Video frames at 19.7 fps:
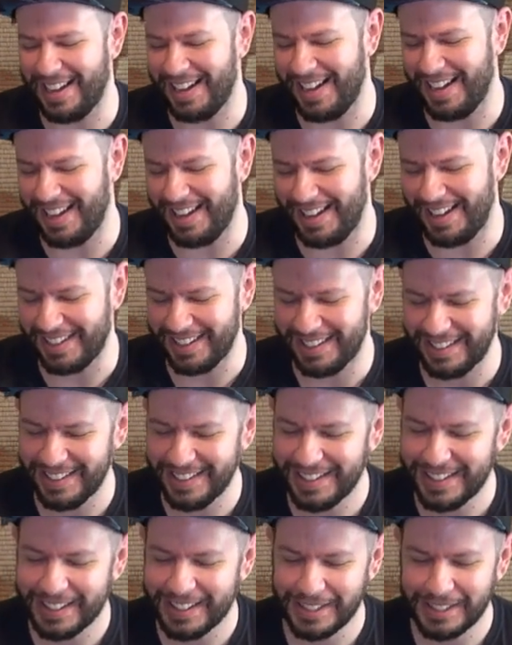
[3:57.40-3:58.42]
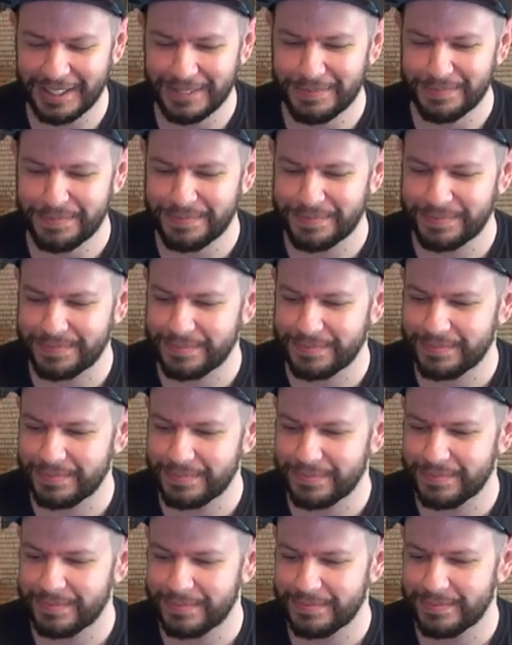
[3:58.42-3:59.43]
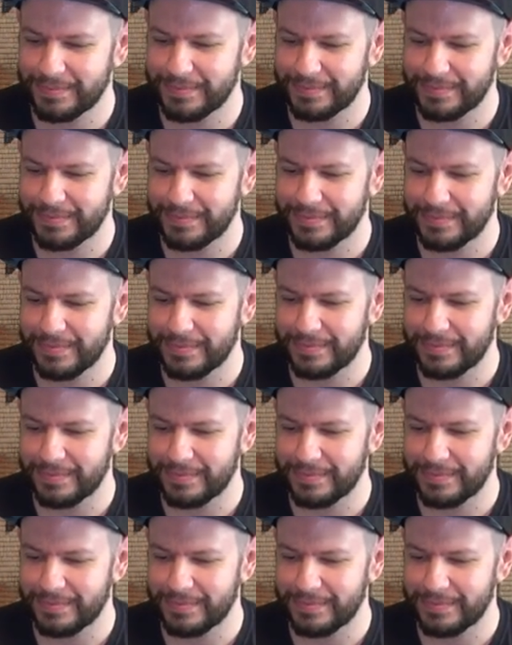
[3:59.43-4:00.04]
This person isn't speaking.